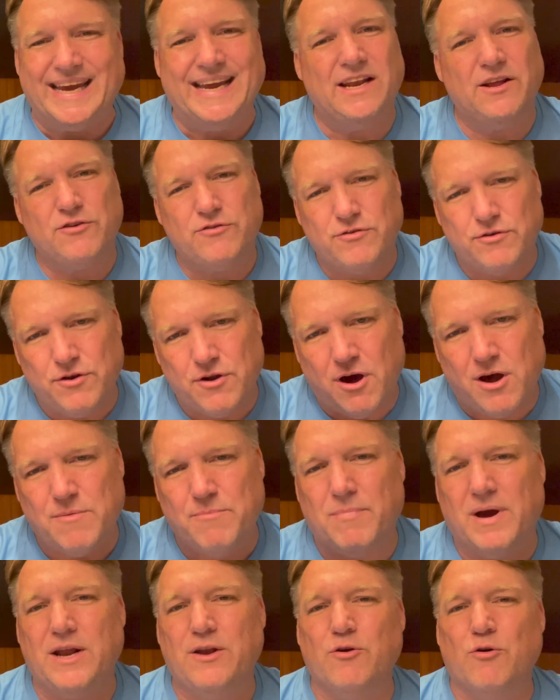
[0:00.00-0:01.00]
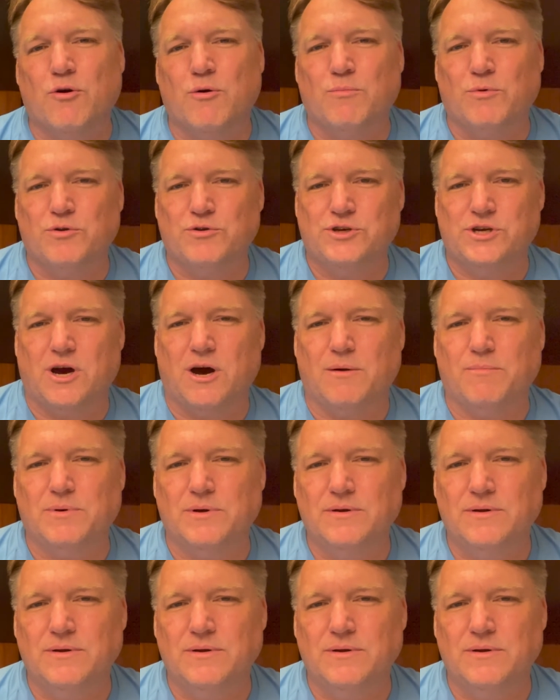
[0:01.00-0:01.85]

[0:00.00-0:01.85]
It is not my normal job.